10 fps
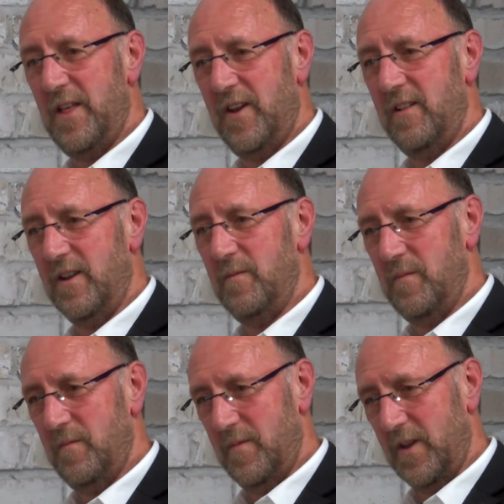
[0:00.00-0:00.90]
I think
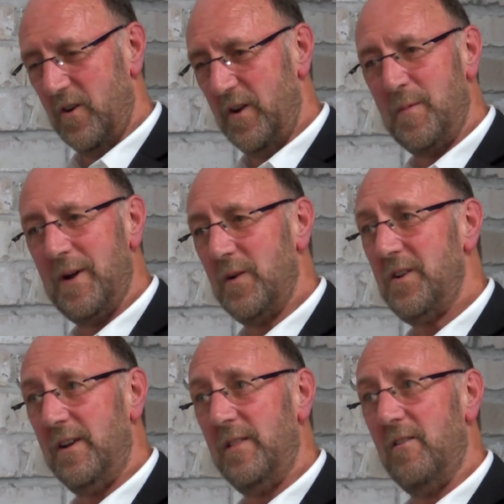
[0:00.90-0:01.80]
they're they're going
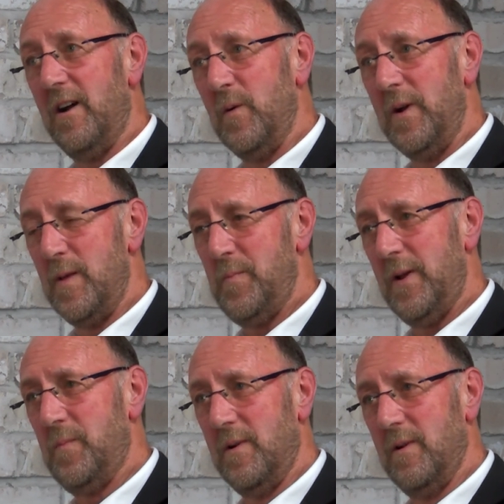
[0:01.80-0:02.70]
about it in the right way. The
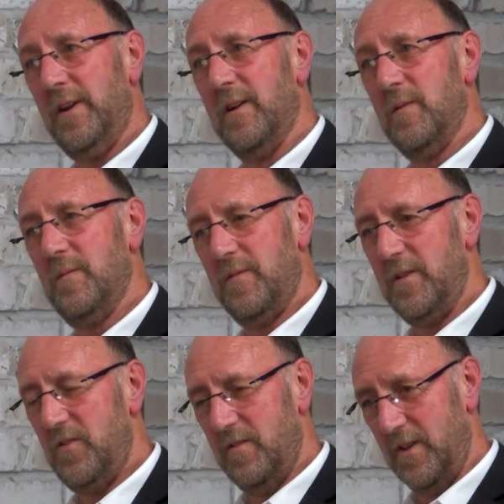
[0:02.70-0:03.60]
people, you know.
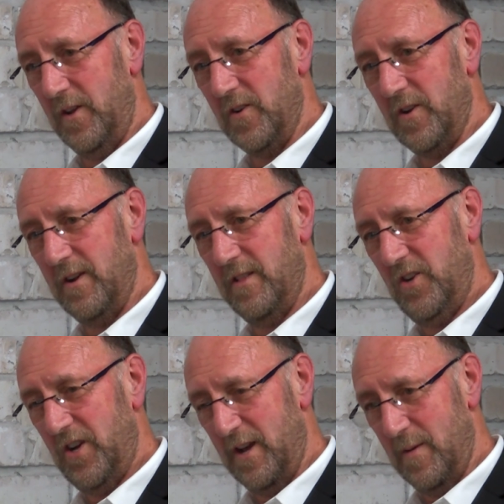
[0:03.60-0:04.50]
The owner,
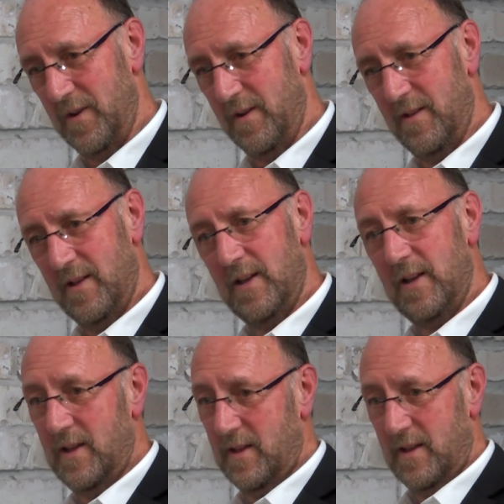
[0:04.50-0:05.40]
the chairman,
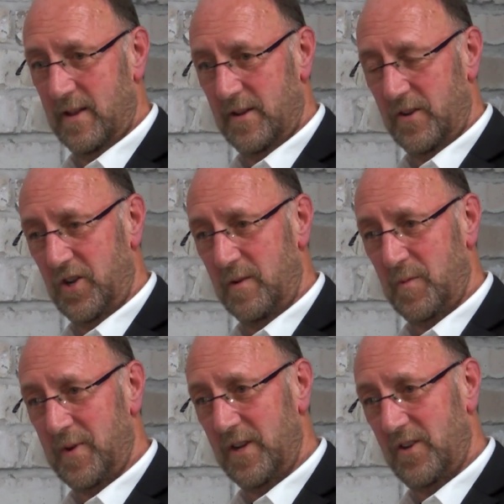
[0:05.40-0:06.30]

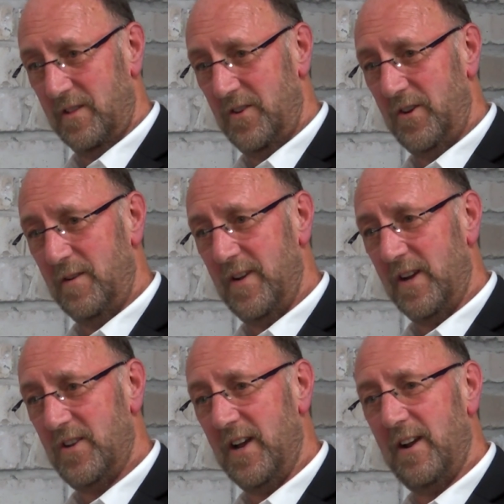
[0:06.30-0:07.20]
James Mason, the chief
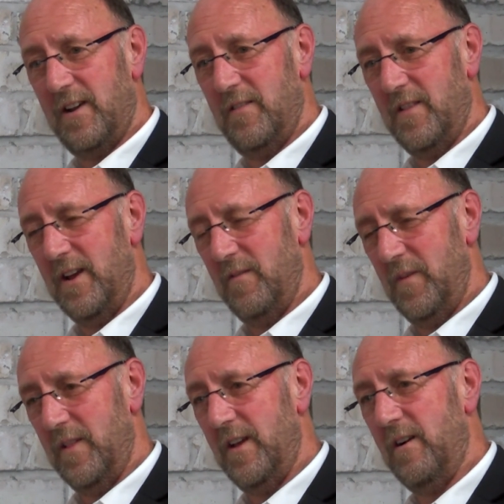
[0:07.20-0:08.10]
exec, they're,
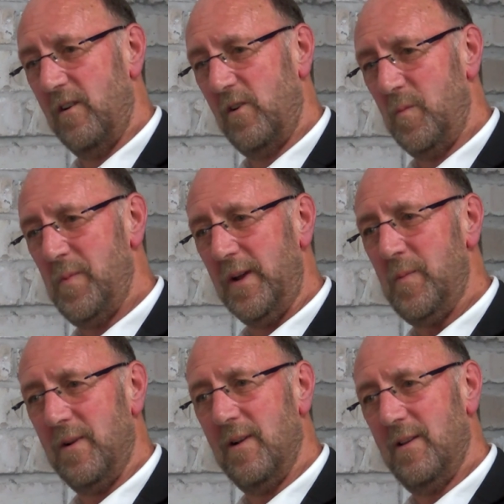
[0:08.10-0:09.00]
they're all good
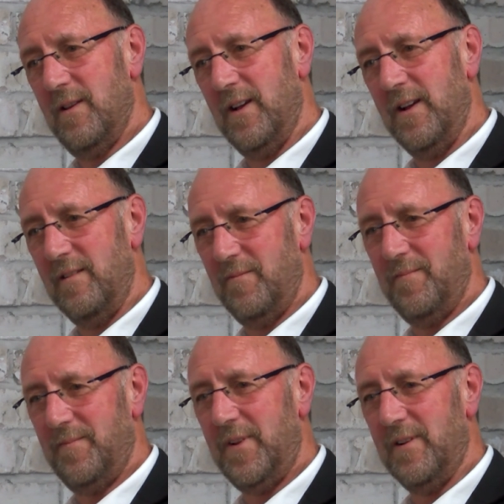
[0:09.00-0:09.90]
people, and
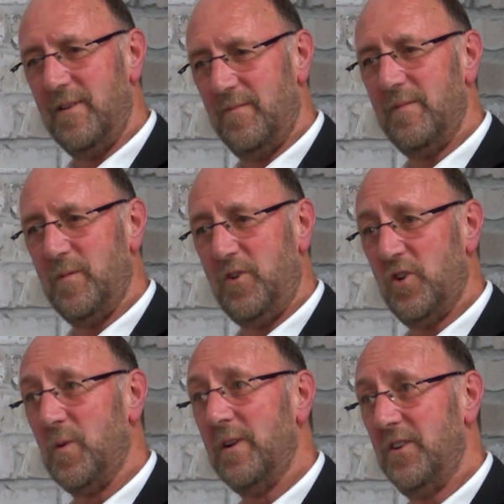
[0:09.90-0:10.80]
you know, we
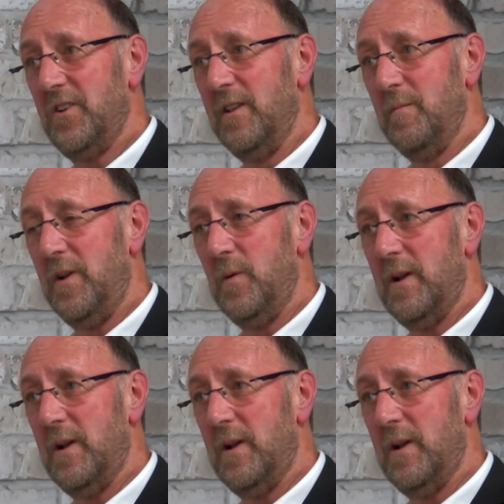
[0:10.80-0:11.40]
just want to see them do